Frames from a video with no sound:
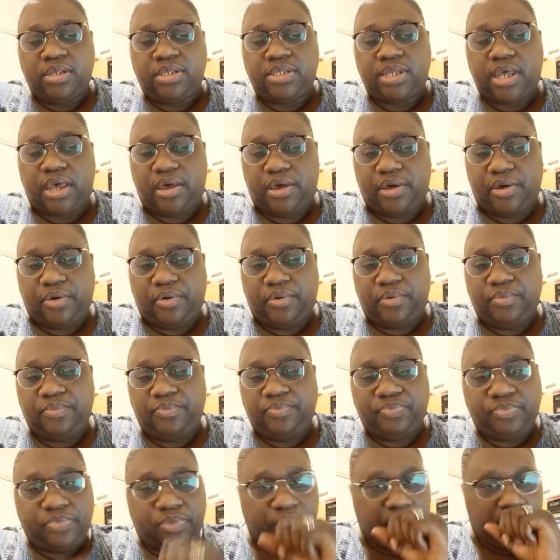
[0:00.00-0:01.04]

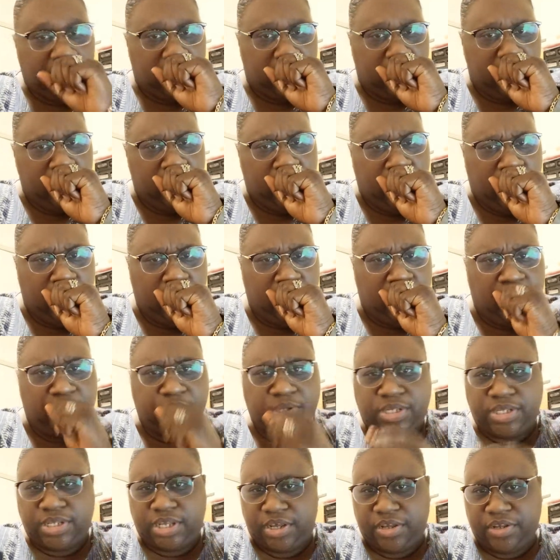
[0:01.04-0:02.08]
So,
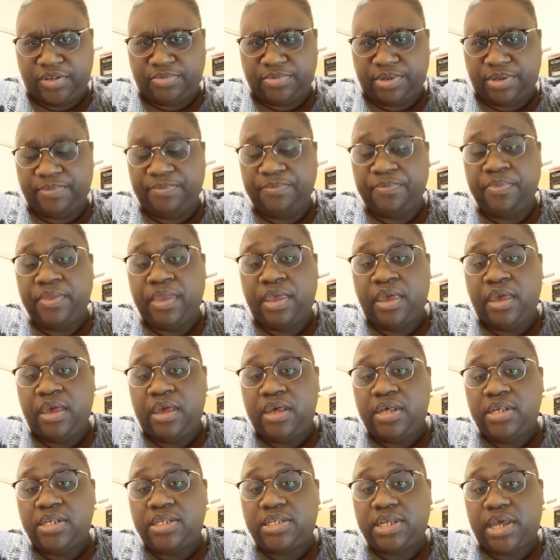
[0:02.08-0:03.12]
excuse me.
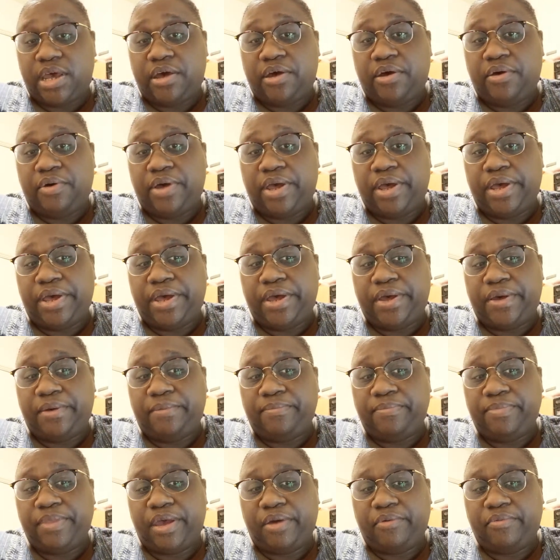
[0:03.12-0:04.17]
So,
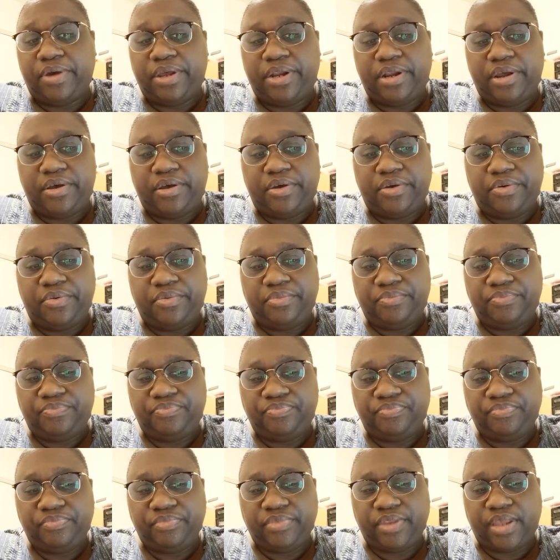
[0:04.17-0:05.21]
I went home
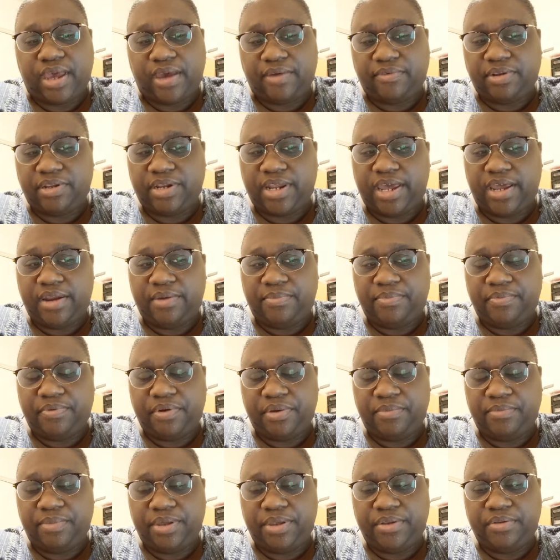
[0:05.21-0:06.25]
after that
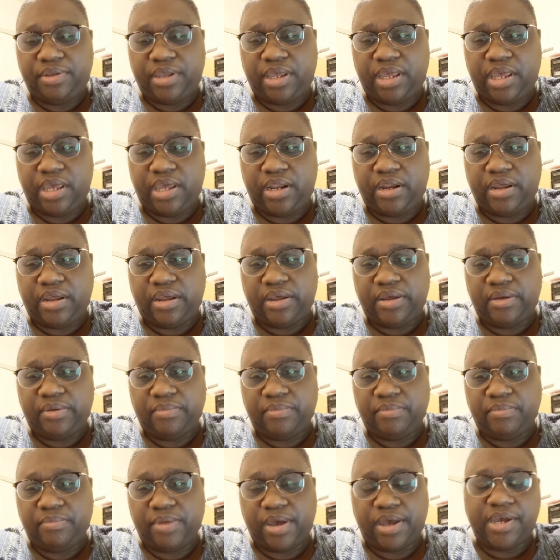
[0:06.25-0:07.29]
appointment,
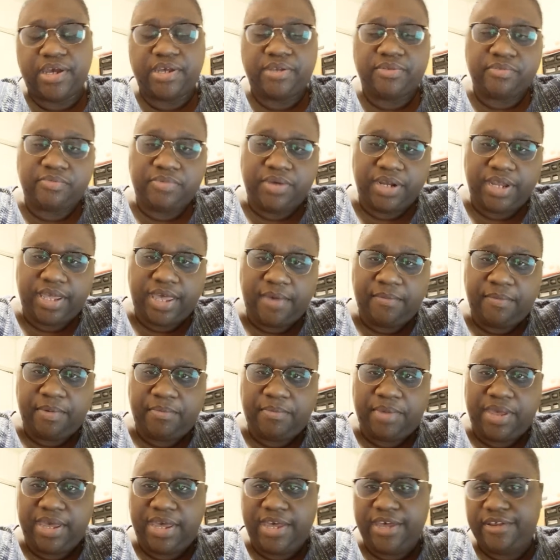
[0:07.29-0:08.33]
and my husband went and got my
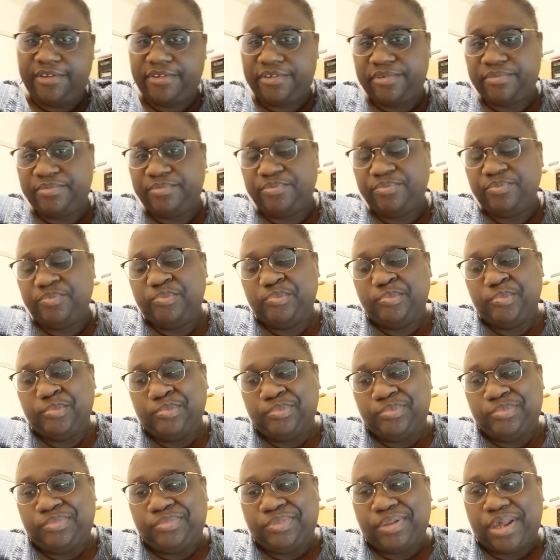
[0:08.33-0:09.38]
meds.
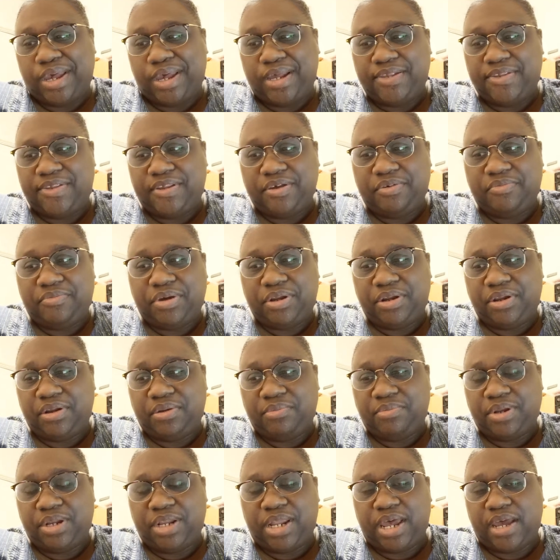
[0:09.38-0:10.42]
I took one of
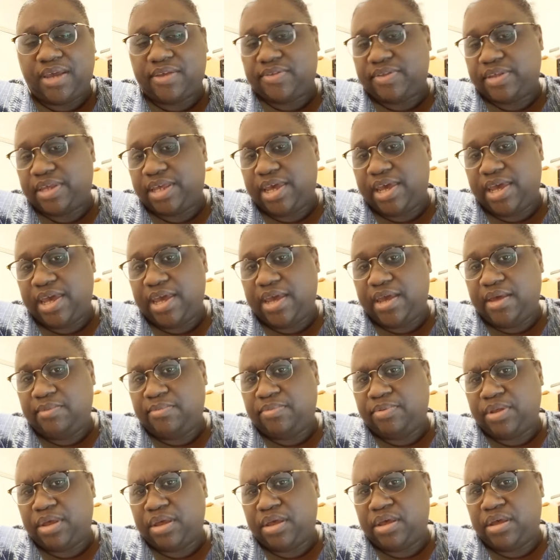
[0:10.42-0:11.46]
the
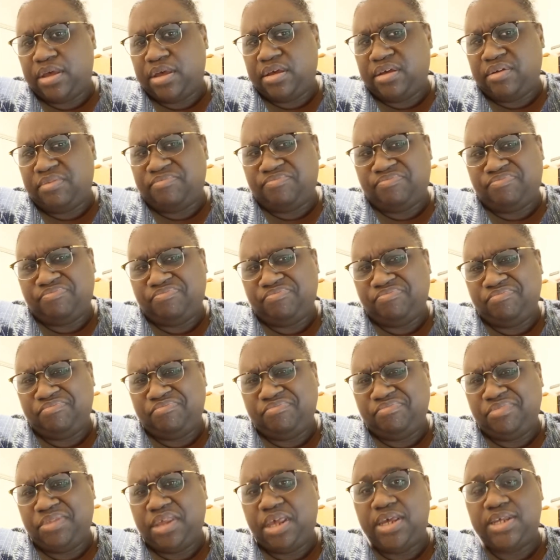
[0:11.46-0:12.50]
meloxicam.
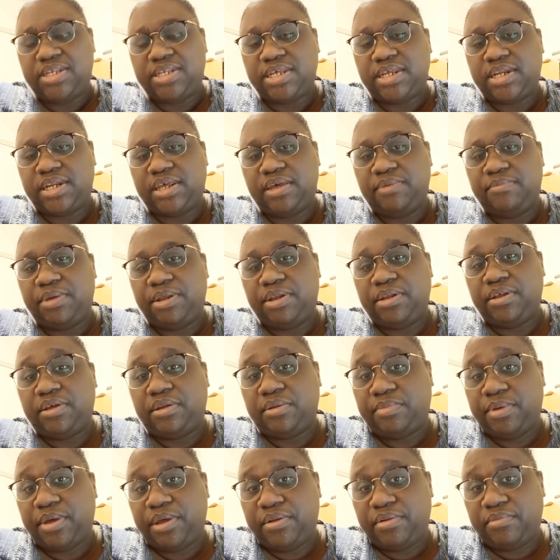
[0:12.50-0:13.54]
It seemed to give me a
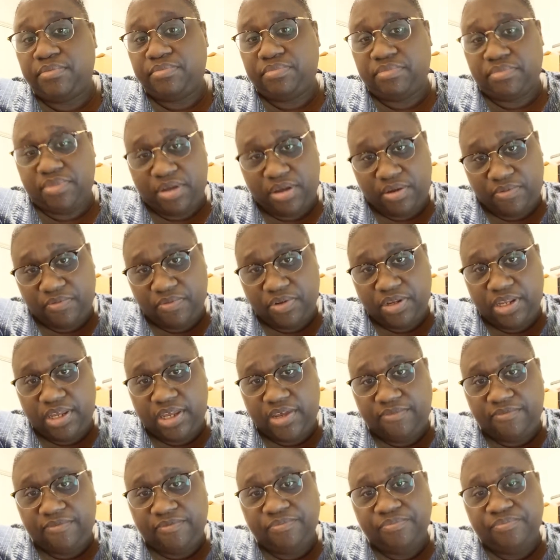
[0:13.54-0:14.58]
little bit of
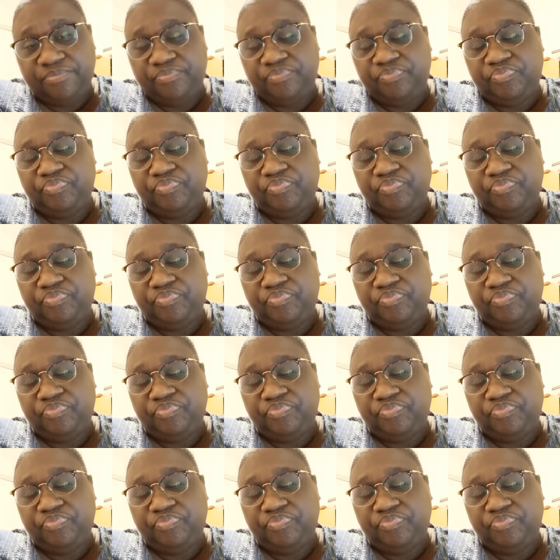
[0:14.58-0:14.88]
relief.